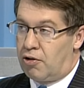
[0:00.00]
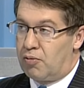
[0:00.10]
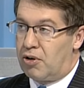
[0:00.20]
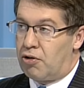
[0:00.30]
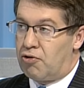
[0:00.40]

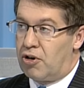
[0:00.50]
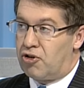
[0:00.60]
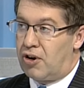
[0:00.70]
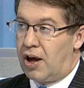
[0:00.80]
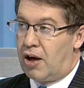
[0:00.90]

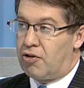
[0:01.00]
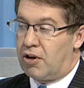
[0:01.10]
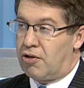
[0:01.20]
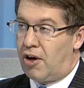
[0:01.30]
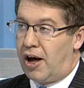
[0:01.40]
administration has
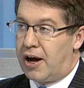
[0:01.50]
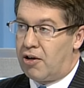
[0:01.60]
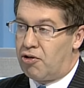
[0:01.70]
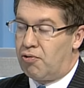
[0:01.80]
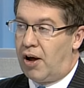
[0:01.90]
its
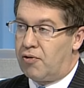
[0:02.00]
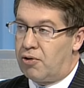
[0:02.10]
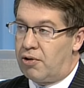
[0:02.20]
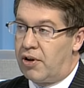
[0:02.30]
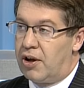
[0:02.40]
highest
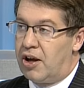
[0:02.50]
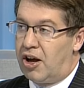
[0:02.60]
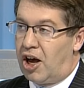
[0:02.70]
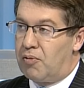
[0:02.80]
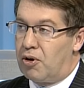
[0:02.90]
level
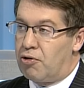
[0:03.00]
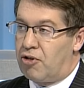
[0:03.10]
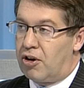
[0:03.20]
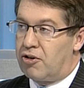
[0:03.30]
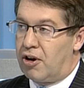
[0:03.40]
and
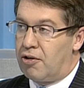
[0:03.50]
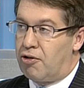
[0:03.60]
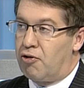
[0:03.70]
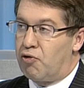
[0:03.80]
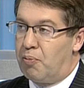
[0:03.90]
most
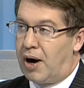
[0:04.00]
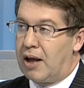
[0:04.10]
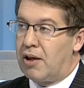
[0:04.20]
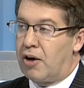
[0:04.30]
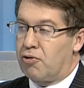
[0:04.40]
intensive
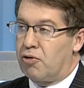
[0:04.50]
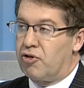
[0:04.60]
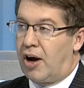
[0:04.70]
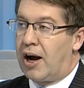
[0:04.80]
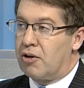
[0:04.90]
bilateral
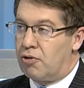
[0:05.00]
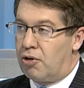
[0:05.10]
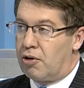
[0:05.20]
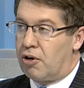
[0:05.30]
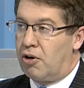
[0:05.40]

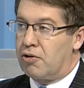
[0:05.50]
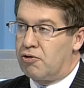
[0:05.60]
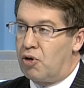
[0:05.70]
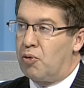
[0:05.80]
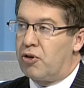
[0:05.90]
dialogue on
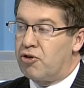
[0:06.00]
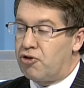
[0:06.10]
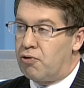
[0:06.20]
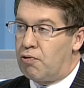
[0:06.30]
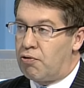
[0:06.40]
global
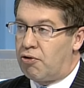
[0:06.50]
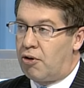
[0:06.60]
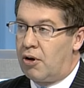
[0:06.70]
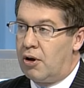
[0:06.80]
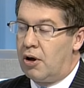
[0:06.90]
issues
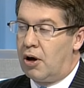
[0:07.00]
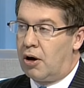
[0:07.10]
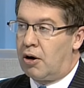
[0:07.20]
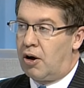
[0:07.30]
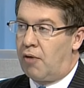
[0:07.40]

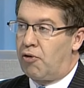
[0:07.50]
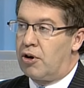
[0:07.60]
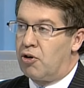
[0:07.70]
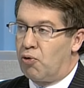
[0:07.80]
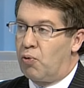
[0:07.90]
every
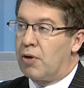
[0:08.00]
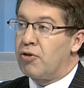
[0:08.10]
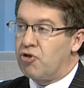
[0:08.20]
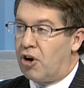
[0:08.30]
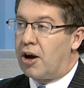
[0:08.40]
year
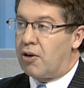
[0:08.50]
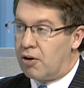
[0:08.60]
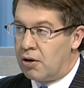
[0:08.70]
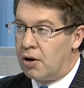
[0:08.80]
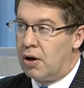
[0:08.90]
with China.
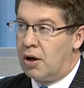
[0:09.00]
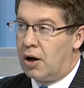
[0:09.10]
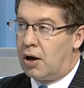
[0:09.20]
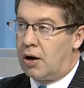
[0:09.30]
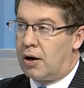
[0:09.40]

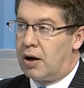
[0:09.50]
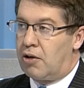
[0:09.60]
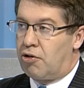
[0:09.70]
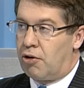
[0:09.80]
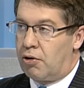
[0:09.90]

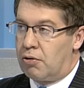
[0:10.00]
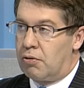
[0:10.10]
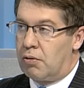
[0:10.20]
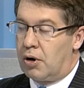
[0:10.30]
And so